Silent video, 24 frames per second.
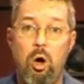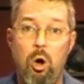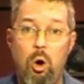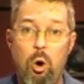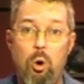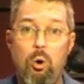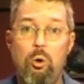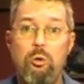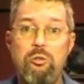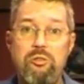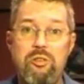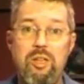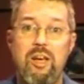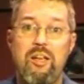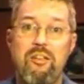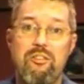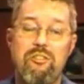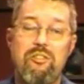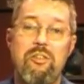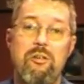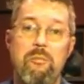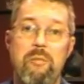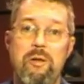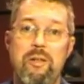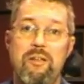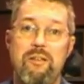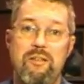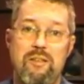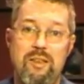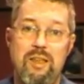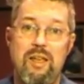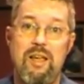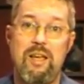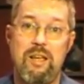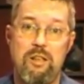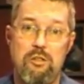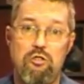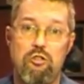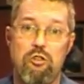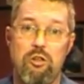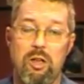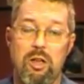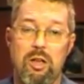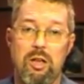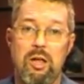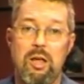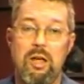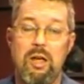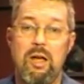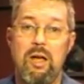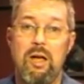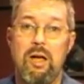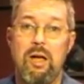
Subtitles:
Old Testament teaching